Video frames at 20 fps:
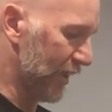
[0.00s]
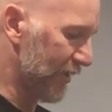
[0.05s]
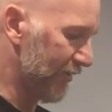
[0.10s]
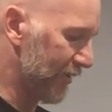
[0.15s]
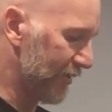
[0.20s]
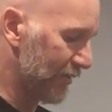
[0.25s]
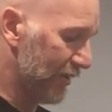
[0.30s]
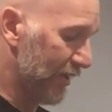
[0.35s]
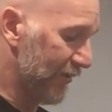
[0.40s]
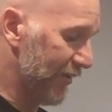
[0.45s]

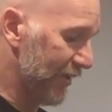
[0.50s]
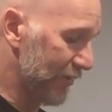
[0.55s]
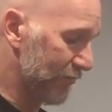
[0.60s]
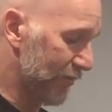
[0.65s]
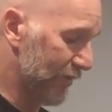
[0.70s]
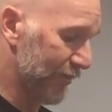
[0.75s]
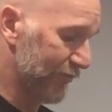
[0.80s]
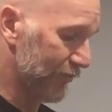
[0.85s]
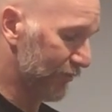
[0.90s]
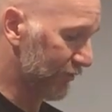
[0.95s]
I've
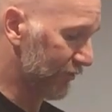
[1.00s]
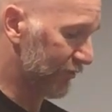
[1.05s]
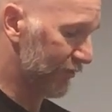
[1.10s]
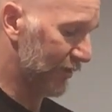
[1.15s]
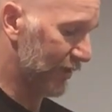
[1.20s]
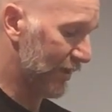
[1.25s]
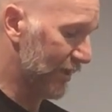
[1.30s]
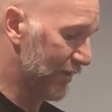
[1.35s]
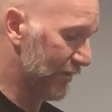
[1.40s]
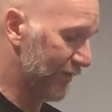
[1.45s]
had rifles
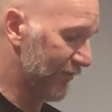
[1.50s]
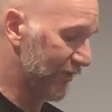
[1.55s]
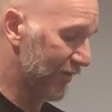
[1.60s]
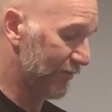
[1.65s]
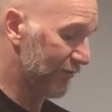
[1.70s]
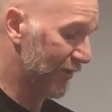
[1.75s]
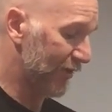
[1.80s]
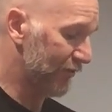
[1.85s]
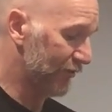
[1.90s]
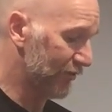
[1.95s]

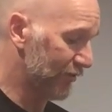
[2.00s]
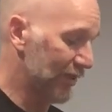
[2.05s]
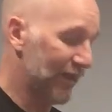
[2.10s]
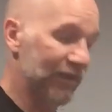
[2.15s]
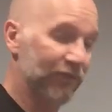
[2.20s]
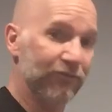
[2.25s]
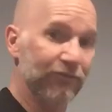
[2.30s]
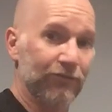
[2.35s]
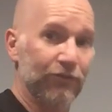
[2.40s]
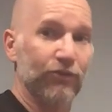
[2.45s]

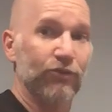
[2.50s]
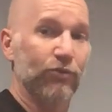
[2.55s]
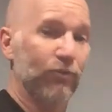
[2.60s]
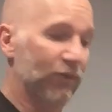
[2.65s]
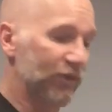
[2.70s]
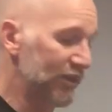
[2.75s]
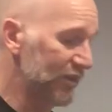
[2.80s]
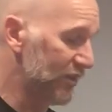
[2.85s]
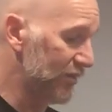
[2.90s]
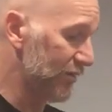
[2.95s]
last for
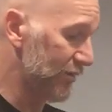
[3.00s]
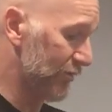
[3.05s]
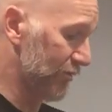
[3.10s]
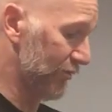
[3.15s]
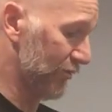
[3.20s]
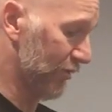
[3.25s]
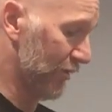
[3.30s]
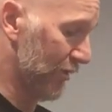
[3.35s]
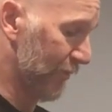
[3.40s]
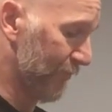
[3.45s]
20
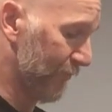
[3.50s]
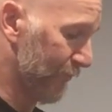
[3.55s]
years.